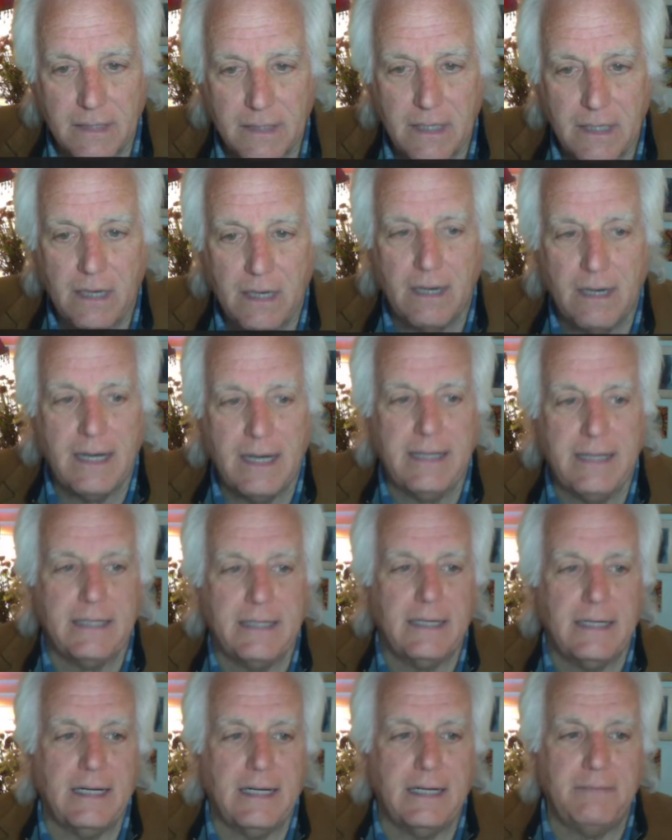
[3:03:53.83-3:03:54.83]
All right,
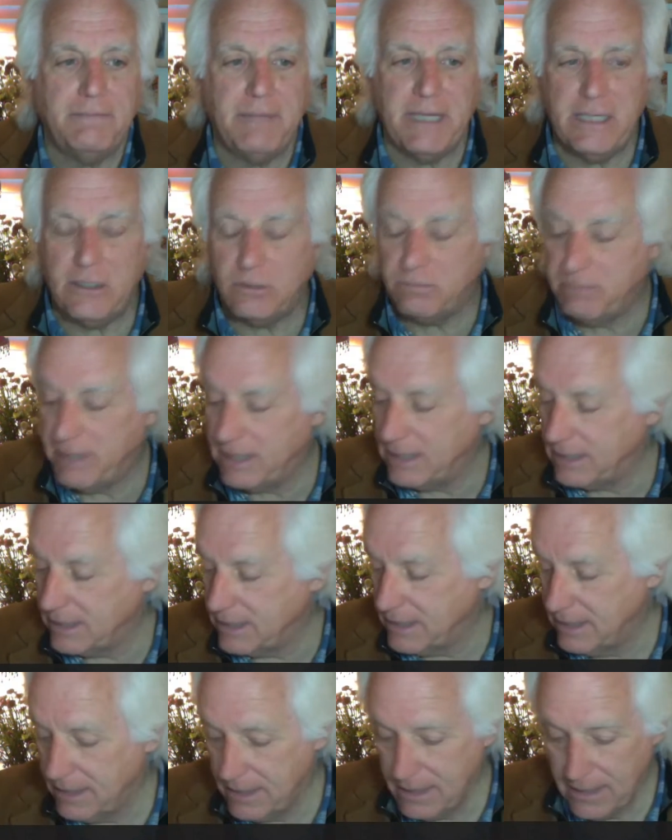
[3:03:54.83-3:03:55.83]
uh, Beetlebug,
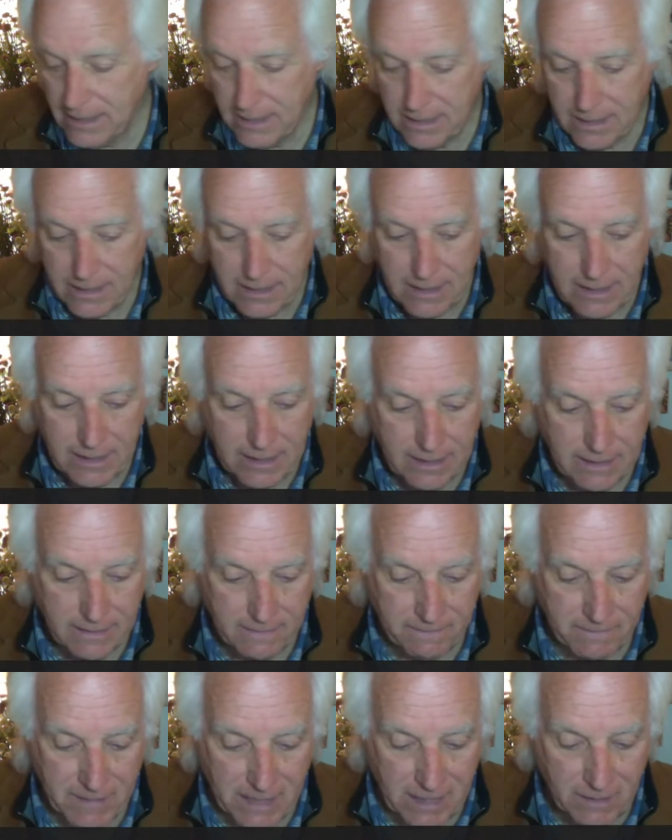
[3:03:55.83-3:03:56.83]

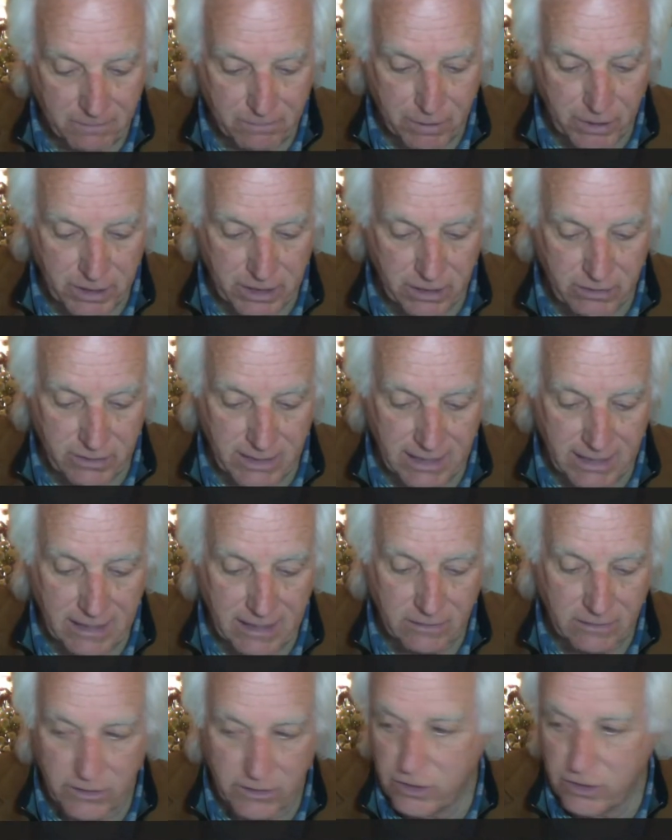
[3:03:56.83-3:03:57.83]
um, I'll put you
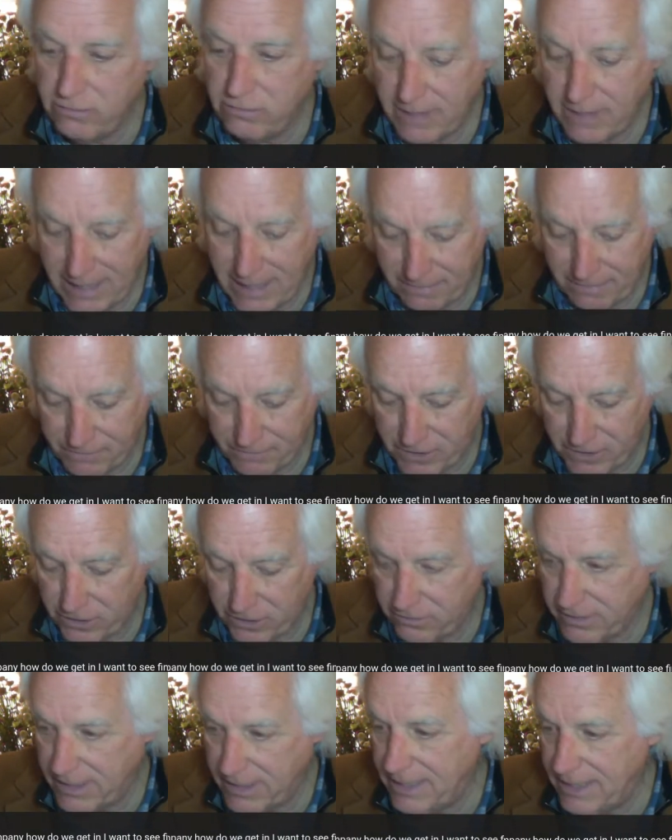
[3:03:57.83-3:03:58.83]
down. You have to
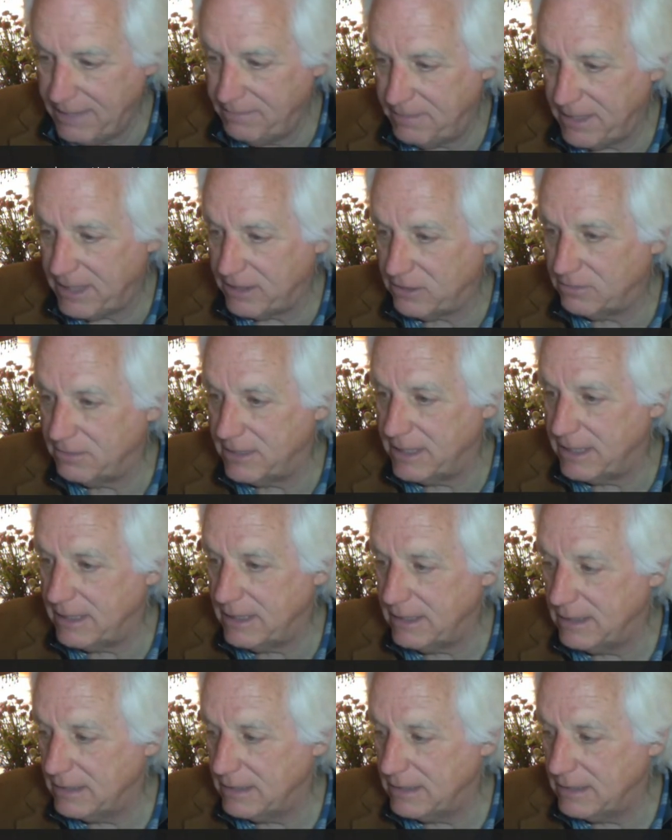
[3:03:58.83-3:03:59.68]
email me.